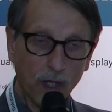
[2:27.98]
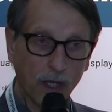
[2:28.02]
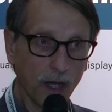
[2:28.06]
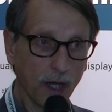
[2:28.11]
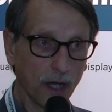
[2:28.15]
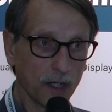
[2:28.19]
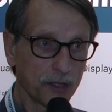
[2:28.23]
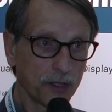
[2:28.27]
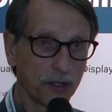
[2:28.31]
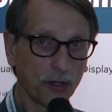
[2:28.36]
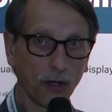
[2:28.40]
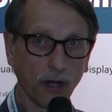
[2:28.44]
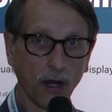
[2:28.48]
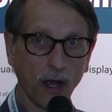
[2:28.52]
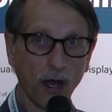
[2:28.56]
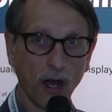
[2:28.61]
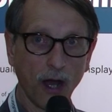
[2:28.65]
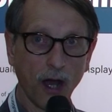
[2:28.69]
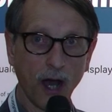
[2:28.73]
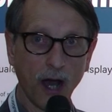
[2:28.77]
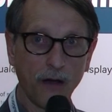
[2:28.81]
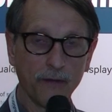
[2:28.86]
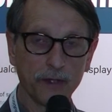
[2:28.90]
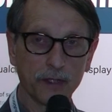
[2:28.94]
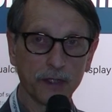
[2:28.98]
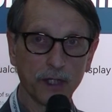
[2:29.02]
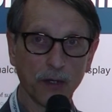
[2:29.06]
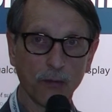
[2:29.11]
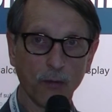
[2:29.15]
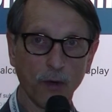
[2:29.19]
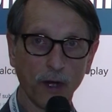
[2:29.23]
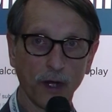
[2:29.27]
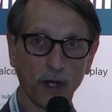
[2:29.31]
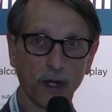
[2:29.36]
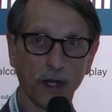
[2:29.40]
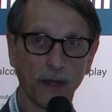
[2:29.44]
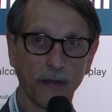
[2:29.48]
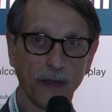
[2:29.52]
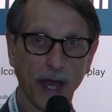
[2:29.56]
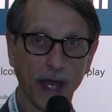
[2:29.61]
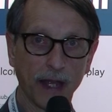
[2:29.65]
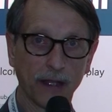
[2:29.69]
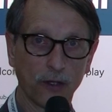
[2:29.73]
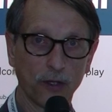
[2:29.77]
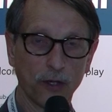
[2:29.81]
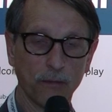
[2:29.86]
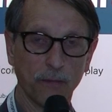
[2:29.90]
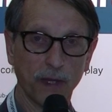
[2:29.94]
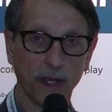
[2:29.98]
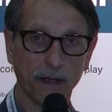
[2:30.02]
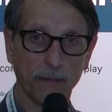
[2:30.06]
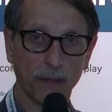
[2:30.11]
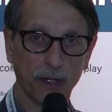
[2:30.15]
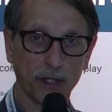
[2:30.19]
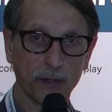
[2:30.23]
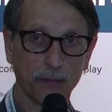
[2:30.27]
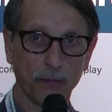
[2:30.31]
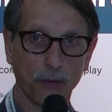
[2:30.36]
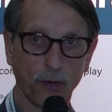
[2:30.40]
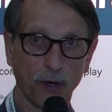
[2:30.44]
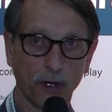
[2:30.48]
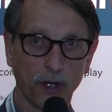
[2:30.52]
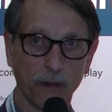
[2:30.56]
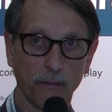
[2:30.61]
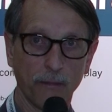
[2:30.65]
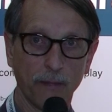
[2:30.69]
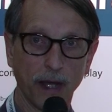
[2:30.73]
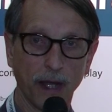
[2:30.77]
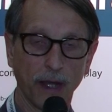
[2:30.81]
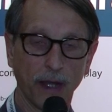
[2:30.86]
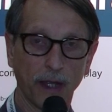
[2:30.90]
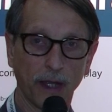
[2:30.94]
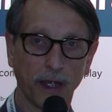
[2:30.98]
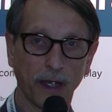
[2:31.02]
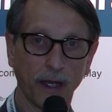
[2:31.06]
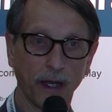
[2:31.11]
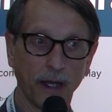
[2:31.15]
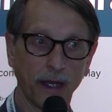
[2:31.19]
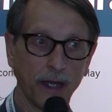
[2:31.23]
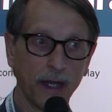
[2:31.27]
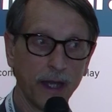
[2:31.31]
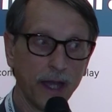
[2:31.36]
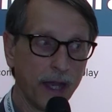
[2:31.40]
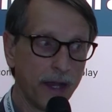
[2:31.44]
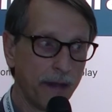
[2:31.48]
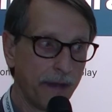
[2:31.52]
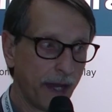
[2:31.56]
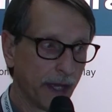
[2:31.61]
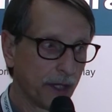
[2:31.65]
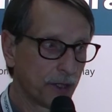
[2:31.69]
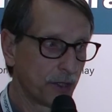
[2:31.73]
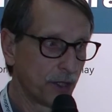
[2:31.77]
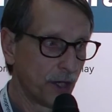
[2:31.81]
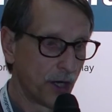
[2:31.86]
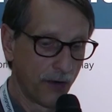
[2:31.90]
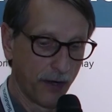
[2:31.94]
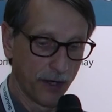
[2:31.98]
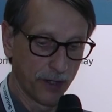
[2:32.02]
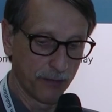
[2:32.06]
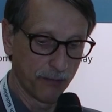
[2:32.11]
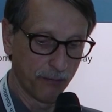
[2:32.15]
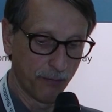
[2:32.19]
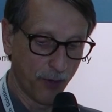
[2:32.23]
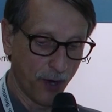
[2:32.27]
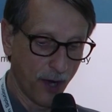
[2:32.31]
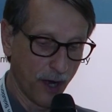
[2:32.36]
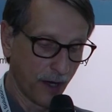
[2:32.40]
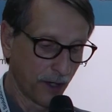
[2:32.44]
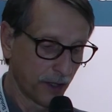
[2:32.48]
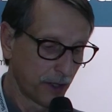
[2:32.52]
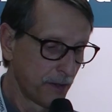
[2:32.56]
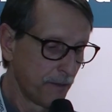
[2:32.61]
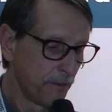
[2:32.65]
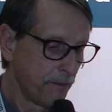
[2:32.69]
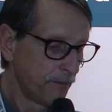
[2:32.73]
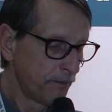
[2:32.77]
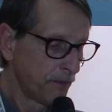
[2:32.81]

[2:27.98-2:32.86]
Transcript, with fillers: uh, obviously working on that it could be a much more compelling uh, next generation product.